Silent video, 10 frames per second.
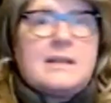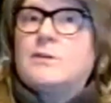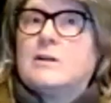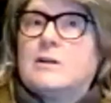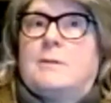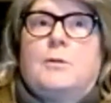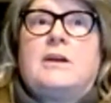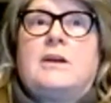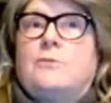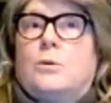as
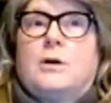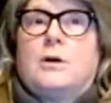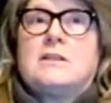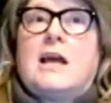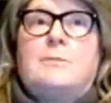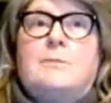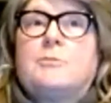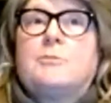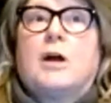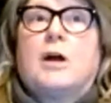ever appropriate
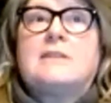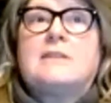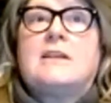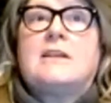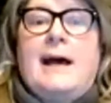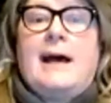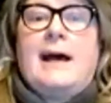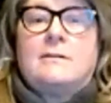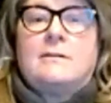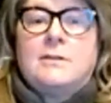for the type of product
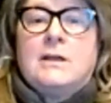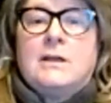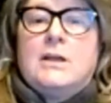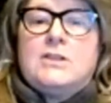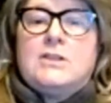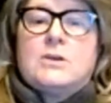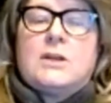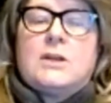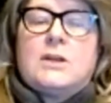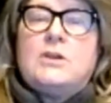that you have
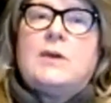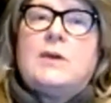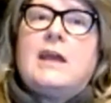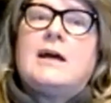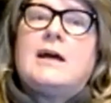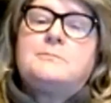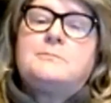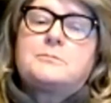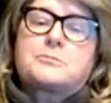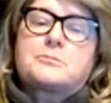so that you
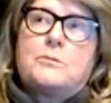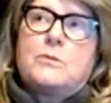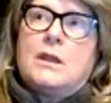can